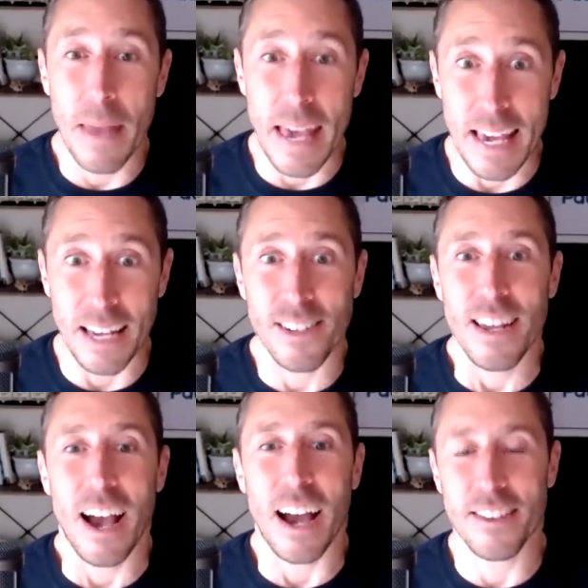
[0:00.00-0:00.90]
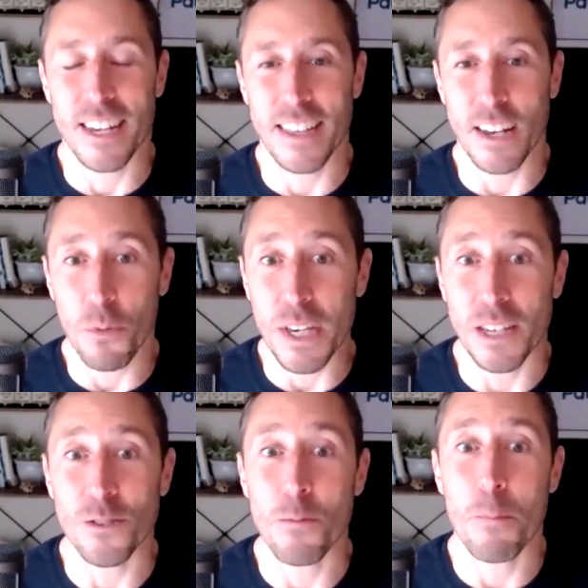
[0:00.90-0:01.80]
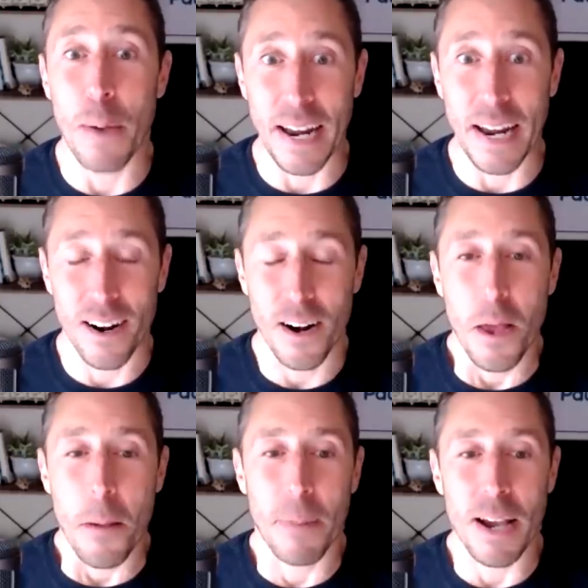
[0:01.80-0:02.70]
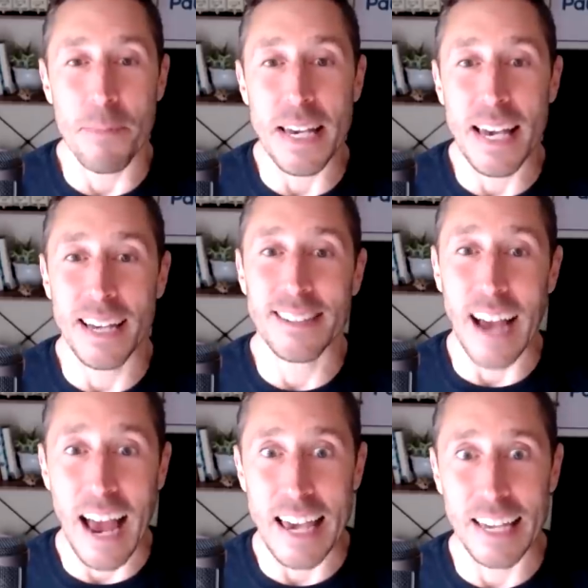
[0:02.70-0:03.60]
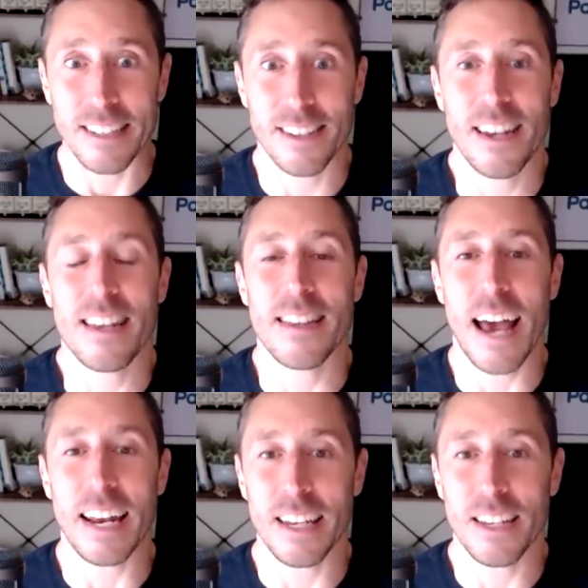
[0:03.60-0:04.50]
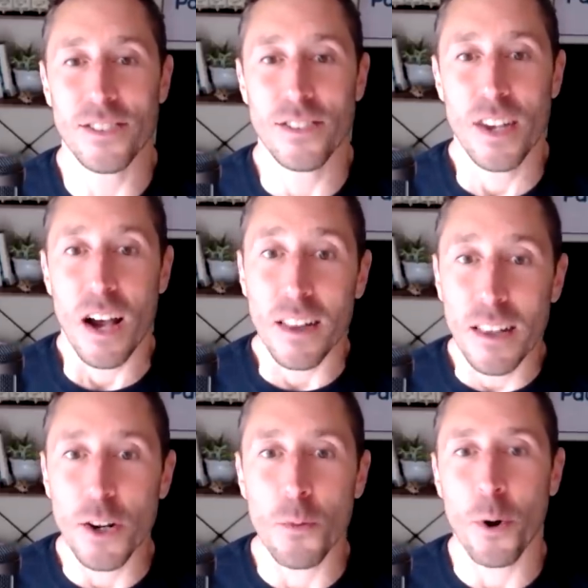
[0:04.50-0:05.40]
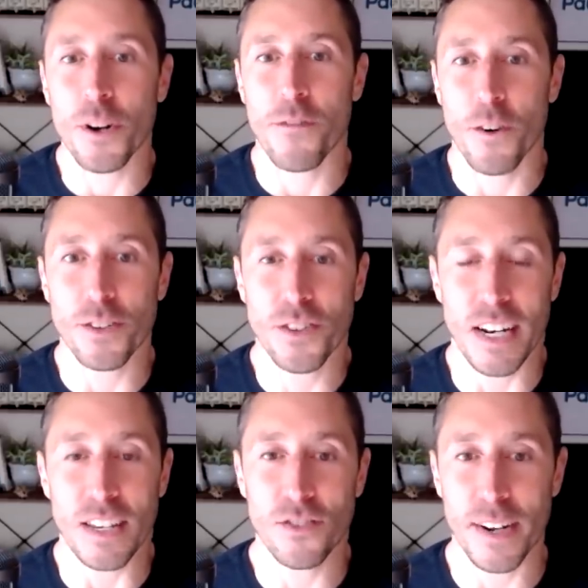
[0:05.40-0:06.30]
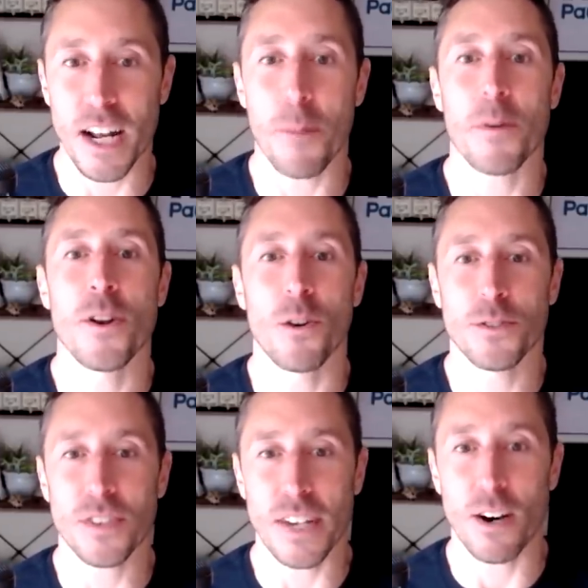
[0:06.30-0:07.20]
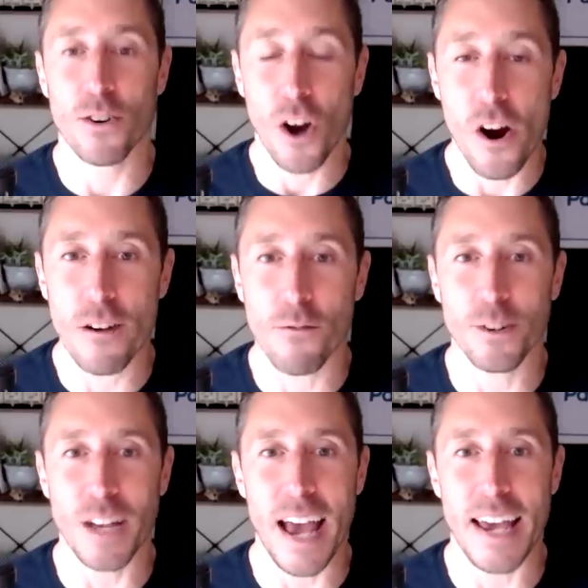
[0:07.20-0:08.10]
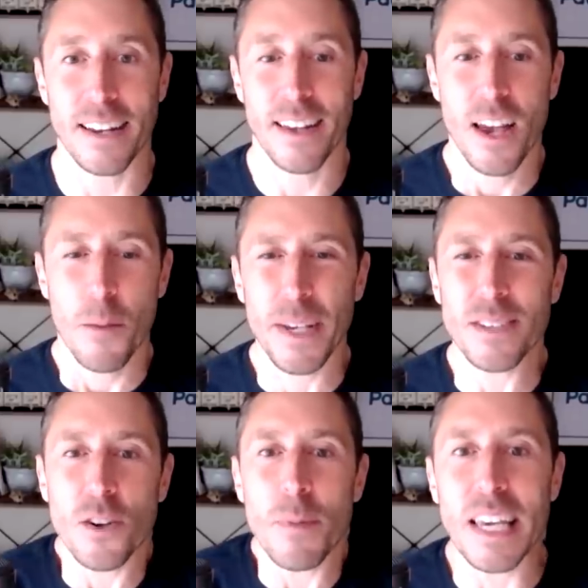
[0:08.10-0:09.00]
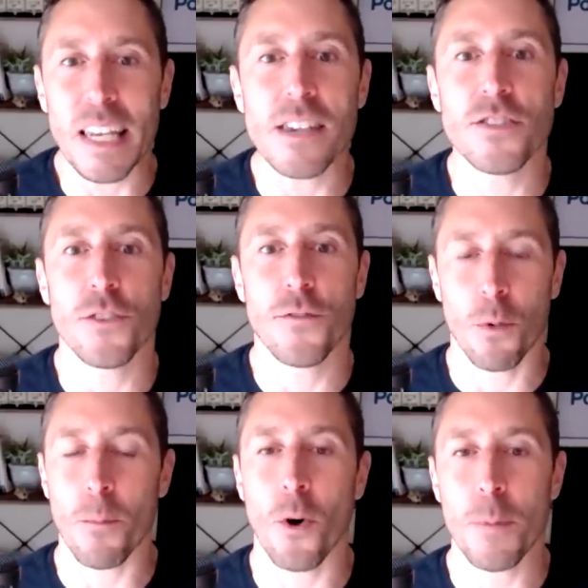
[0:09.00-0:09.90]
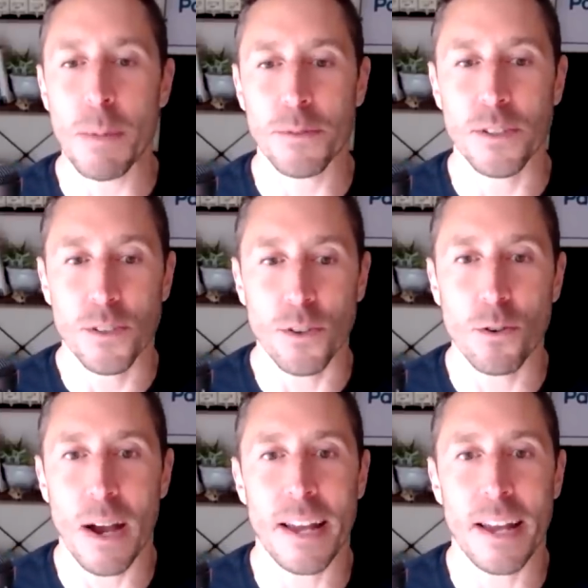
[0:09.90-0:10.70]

And I think that we can do better by making a diet that is a little more diverse than a straight up nose to tail carnivore diet, because it'll make it easier for more people to do.